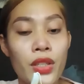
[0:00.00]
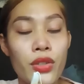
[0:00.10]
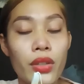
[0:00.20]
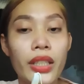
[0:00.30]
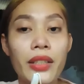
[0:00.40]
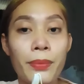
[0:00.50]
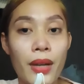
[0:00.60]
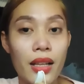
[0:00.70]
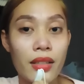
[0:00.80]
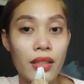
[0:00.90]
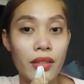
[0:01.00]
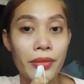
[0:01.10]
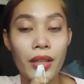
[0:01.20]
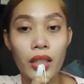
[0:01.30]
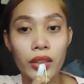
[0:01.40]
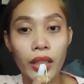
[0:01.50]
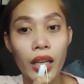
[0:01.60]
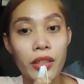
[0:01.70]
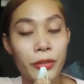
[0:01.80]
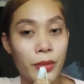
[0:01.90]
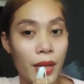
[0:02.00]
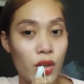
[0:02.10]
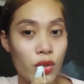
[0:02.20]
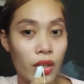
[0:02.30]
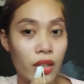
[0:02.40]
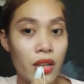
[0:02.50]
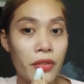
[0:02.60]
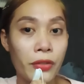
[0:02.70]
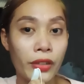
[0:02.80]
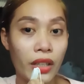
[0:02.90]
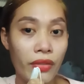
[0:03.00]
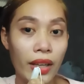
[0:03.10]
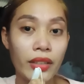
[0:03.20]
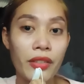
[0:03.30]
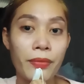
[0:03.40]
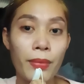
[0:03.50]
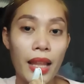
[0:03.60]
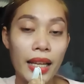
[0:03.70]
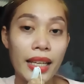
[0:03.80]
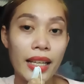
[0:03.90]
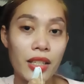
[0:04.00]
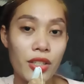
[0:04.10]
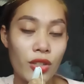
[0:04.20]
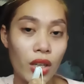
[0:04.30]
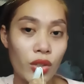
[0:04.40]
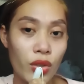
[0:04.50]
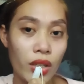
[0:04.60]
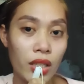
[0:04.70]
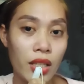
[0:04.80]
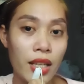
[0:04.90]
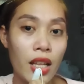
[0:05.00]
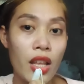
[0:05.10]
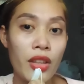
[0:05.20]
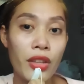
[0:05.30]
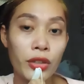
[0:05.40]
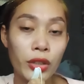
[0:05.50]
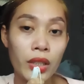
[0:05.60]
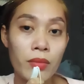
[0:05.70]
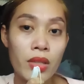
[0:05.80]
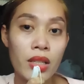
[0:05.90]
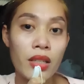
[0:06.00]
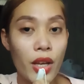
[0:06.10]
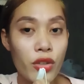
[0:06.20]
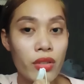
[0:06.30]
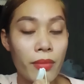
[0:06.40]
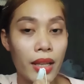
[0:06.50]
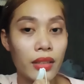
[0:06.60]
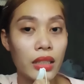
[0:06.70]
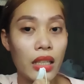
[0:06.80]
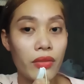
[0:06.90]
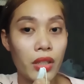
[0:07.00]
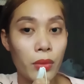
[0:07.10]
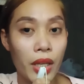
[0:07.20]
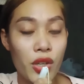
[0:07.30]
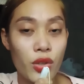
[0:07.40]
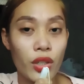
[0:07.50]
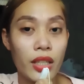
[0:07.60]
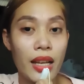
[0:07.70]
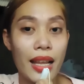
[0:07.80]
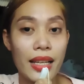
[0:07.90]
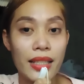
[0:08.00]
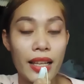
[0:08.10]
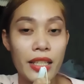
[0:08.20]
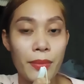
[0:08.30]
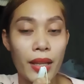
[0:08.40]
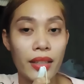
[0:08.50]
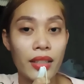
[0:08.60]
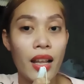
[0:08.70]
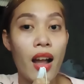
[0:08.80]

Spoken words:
During the process of gathering information for effective planning and instruction, the terms measurement, evaluation, and assessment